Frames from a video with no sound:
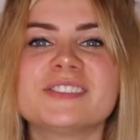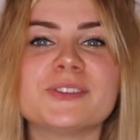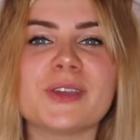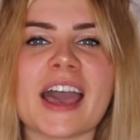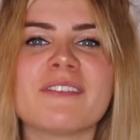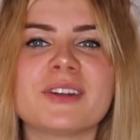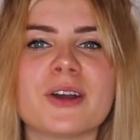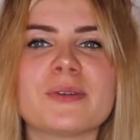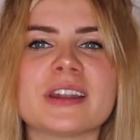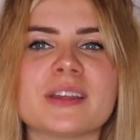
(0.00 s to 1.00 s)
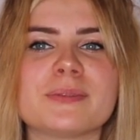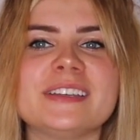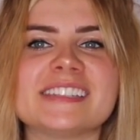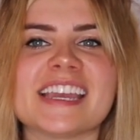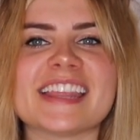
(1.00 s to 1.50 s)
So if you haven't already,
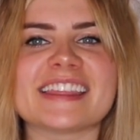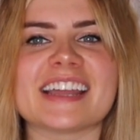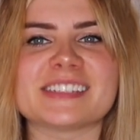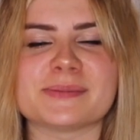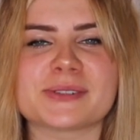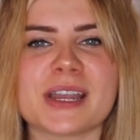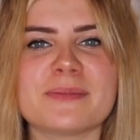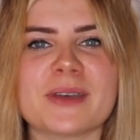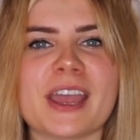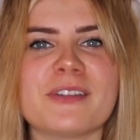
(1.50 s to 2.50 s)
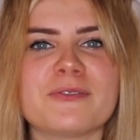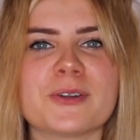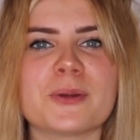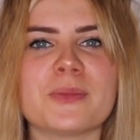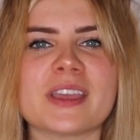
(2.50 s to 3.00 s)
please hit that subscribe button
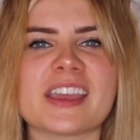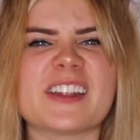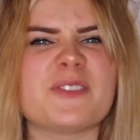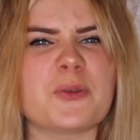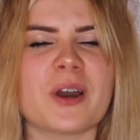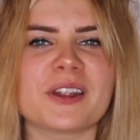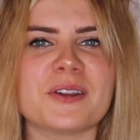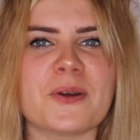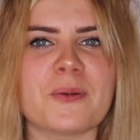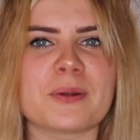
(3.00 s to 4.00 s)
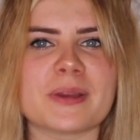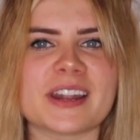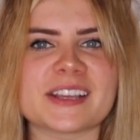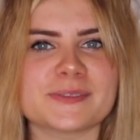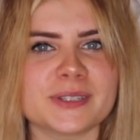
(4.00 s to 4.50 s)
for me. And if you want to know when my
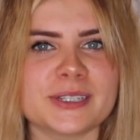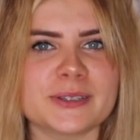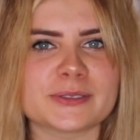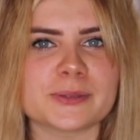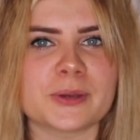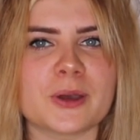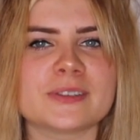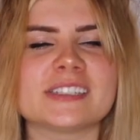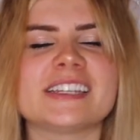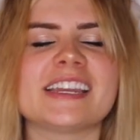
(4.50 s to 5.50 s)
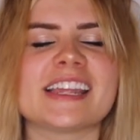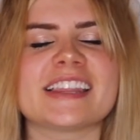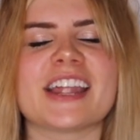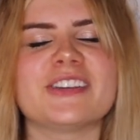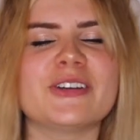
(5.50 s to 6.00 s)
next videos are posting, hit
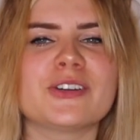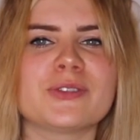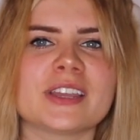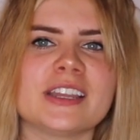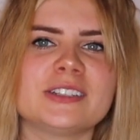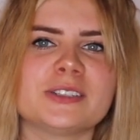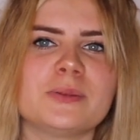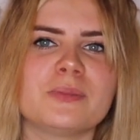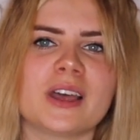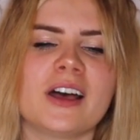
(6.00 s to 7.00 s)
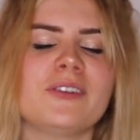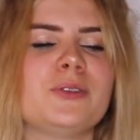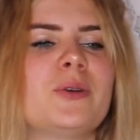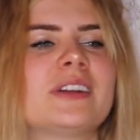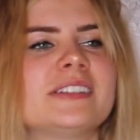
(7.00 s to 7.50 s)
that notification bell
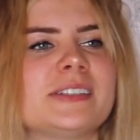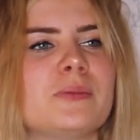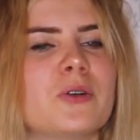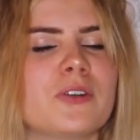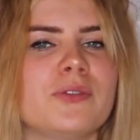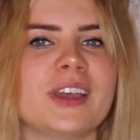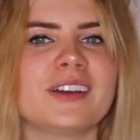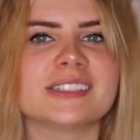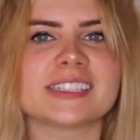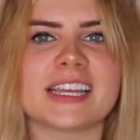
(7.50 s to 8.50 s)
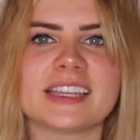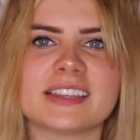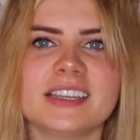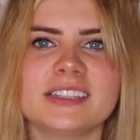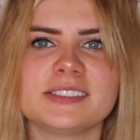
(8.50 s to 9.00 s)
if you want to see more fails like
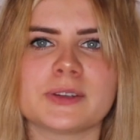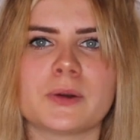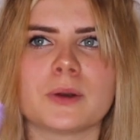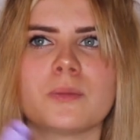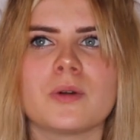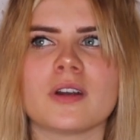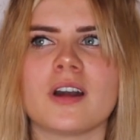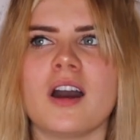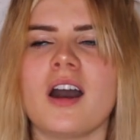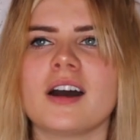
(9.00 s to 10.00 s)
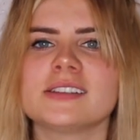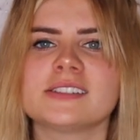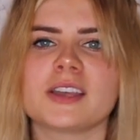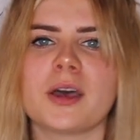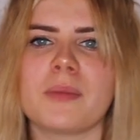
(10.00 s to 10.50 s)
this or more
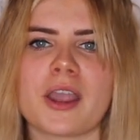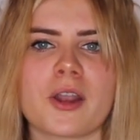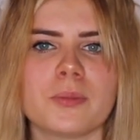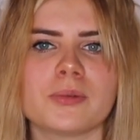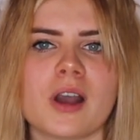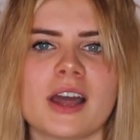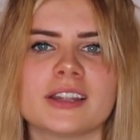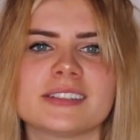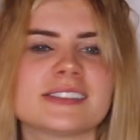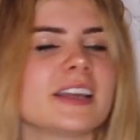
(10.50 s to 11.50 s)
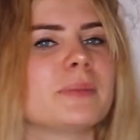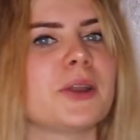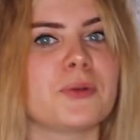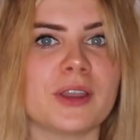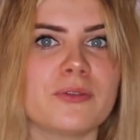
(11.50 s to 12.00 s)
awesome hair products like
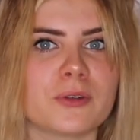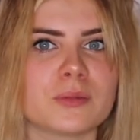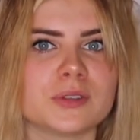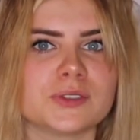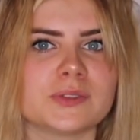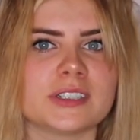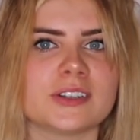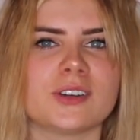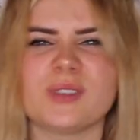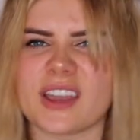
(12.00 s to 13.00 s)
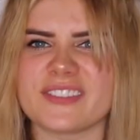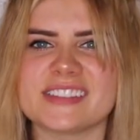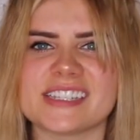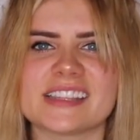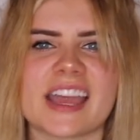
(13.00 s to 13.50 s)
my Waveformers video. If you
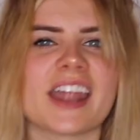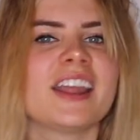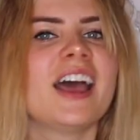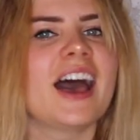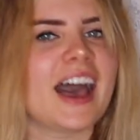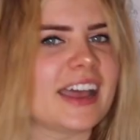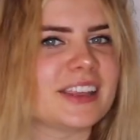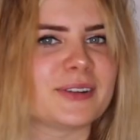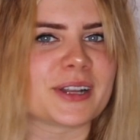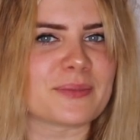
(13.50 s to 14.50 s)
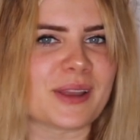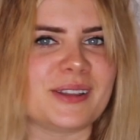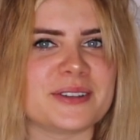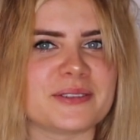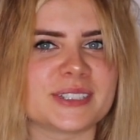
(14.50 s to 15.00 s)
haven't seen that, highly recommend
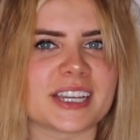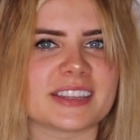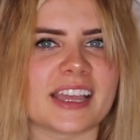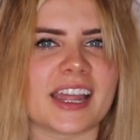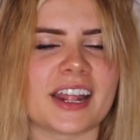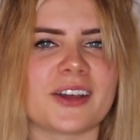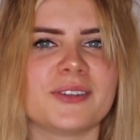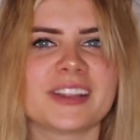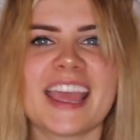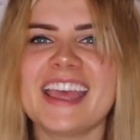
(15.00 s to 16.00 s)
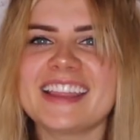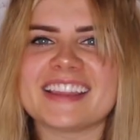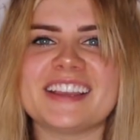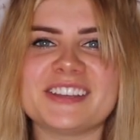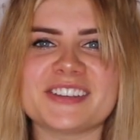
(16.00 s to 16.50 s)
you go check that out.
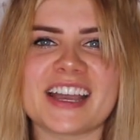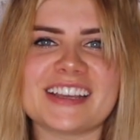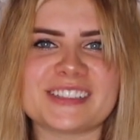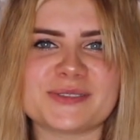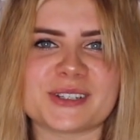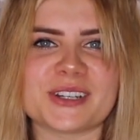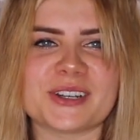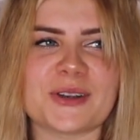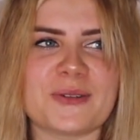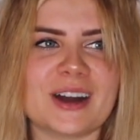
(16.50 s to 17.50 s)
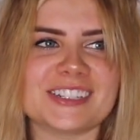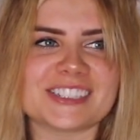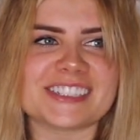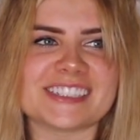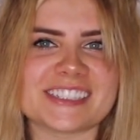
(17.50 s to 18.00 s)
Thank you guys for
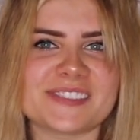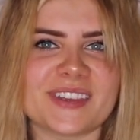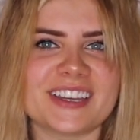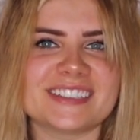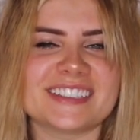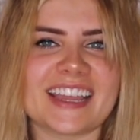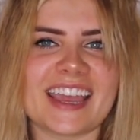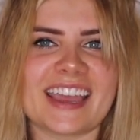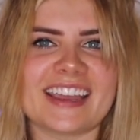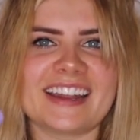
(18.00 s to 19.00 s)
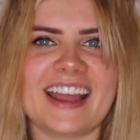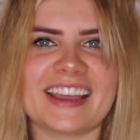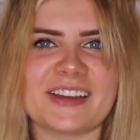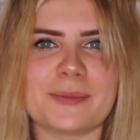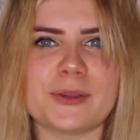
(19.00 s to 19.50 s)
watching this fail today, and I
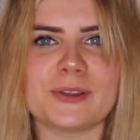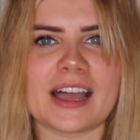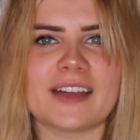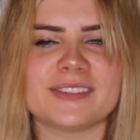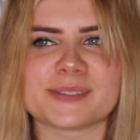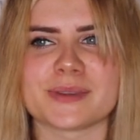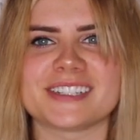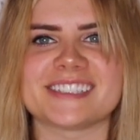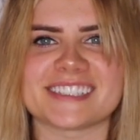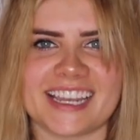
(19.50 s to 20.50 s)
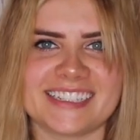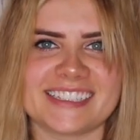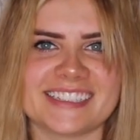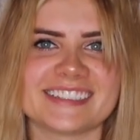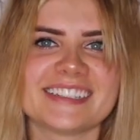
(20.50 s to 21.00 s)
hope you laughed as much as I
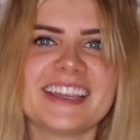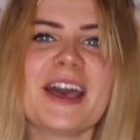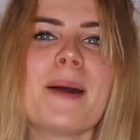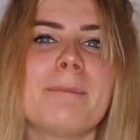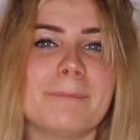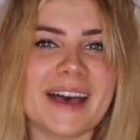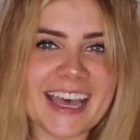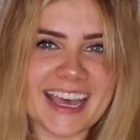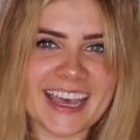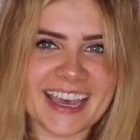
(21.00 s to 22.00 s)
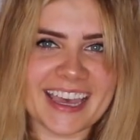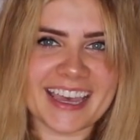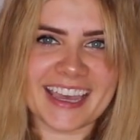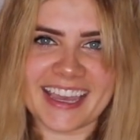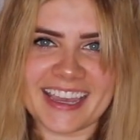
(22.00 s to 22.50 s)
did.
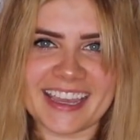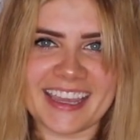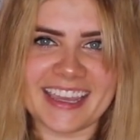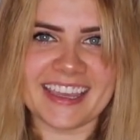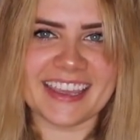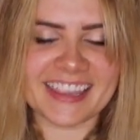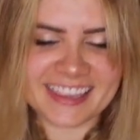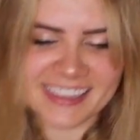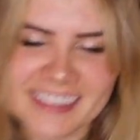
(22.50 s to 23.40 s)
Bye!